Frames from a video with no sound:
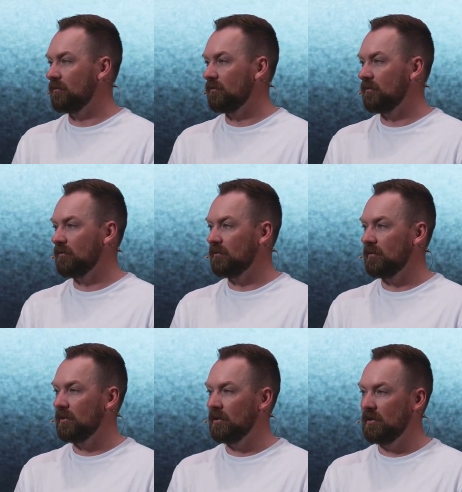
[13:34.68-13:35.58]

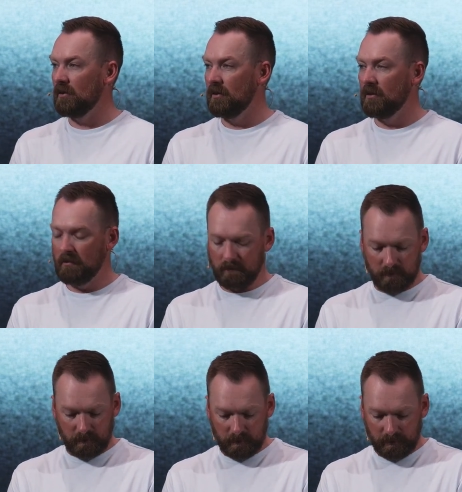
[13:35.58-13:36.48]

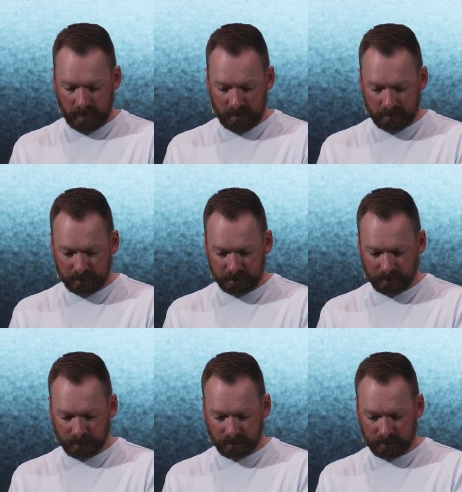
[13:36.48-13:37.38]

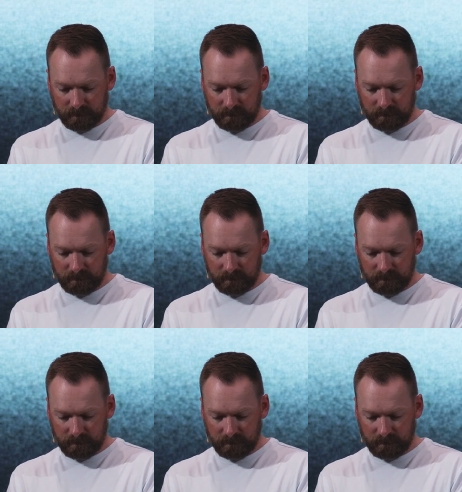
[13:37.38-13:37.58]
(silence)